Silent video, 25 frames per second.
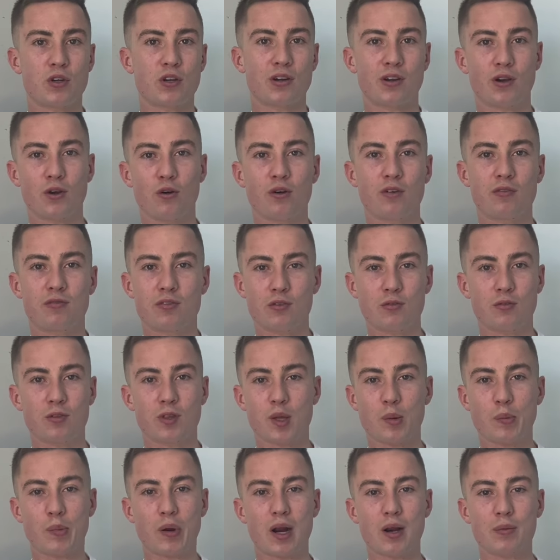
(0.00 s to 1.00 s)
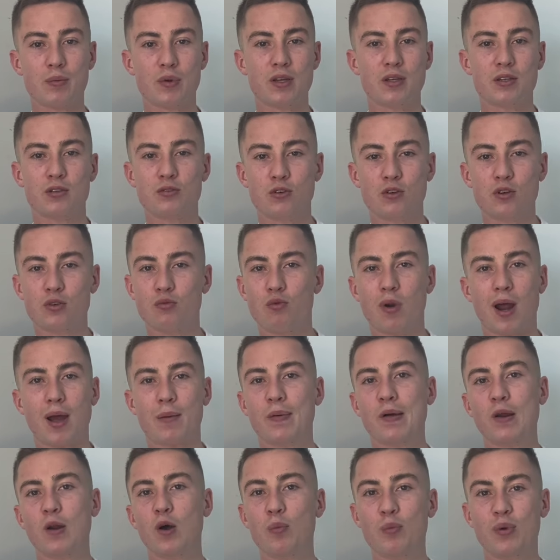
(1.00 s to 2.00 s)
you're going viewing the apartment, you could
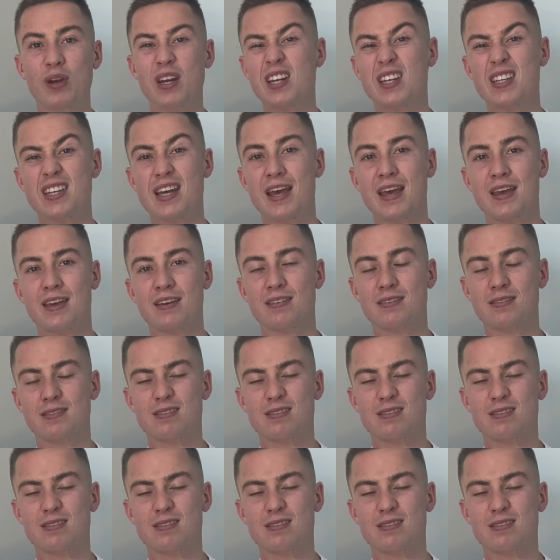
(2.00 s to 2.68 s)
wrap it up in a day,